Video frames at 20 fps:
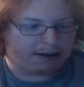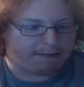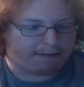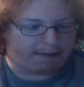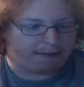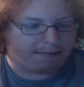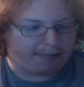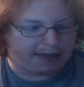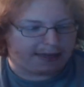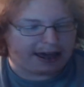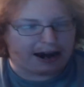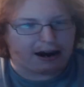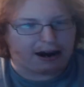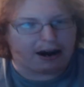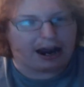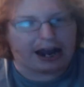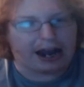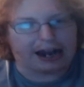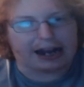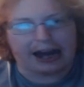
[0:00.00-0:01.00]
From
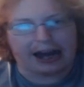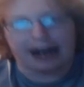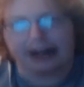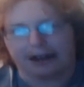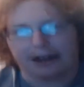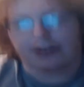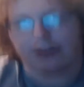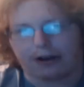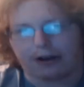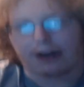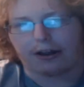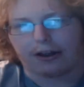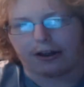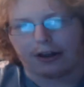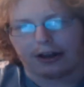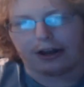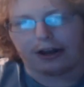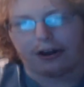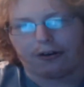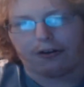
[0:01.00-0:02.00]
there, I kind of took a
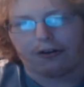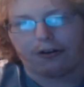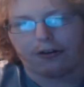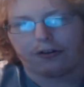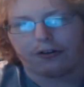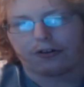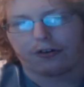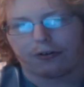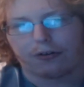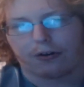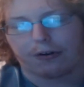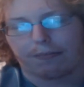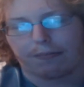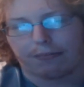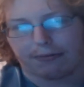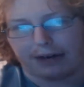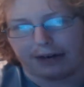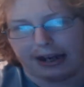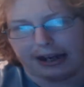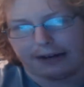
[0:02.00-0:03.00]
little short
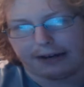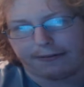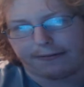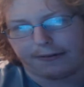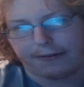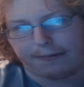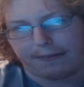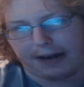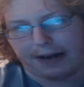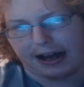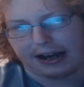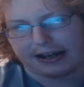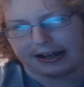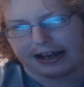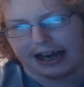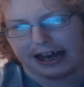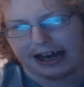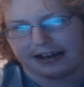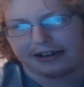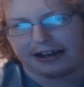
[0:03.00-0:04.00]
break from
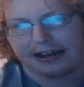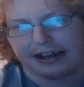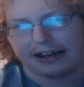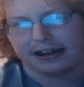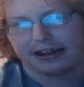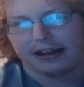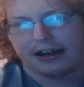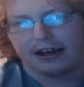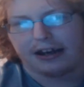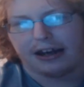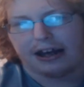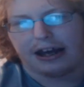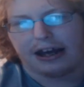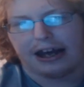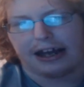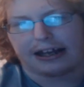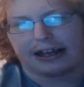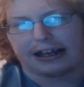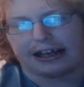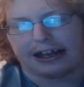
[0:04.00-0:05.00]
podcasting,
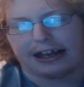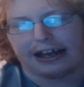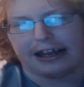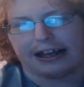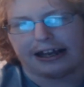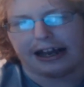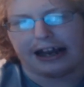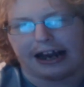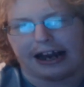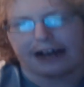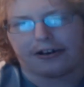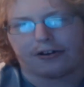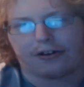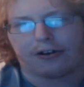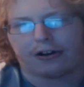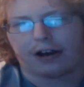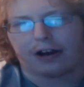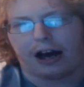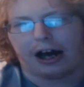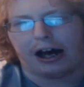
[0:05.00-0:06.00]
and then I
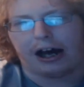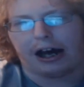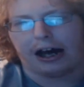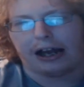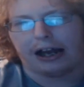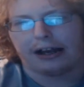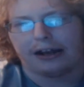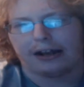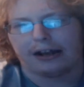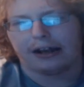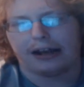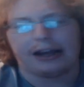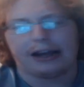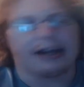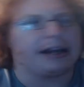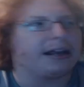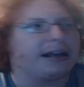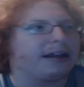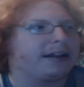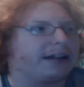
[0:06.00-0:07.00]
took on
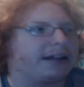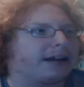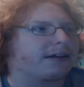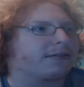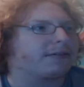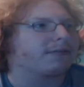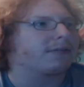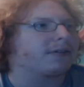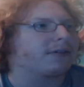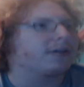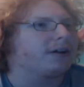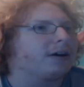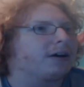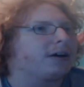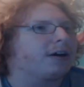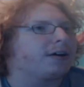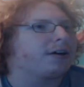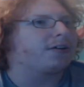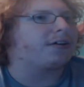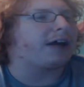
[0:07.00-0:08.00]
it. This,
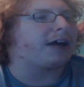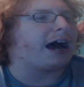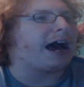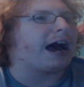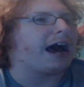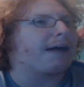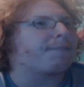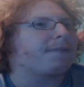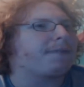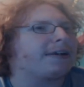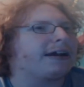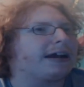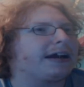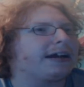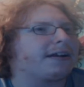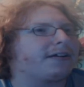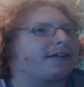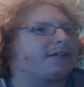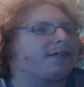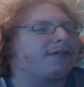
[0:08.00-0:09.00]
so that happened
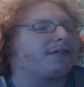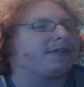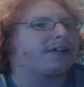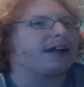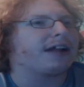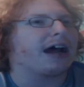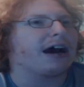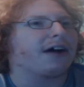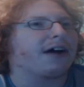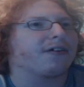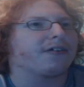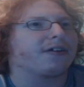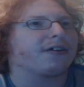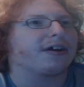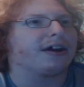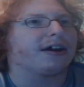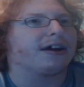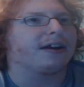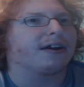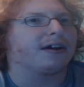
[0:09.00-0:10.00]
in
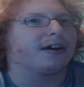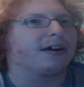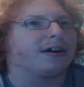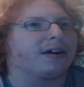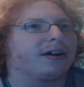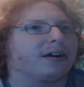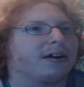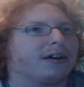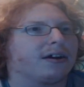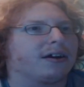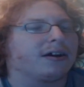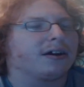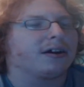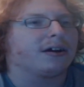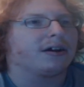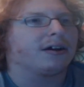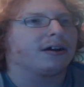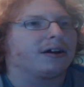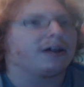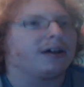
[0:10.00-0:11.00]

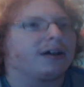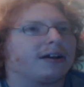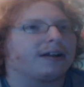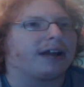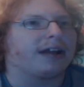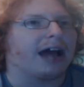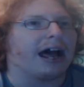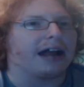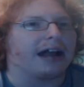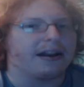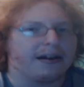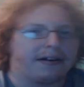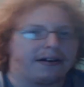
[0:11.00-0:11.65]
2010.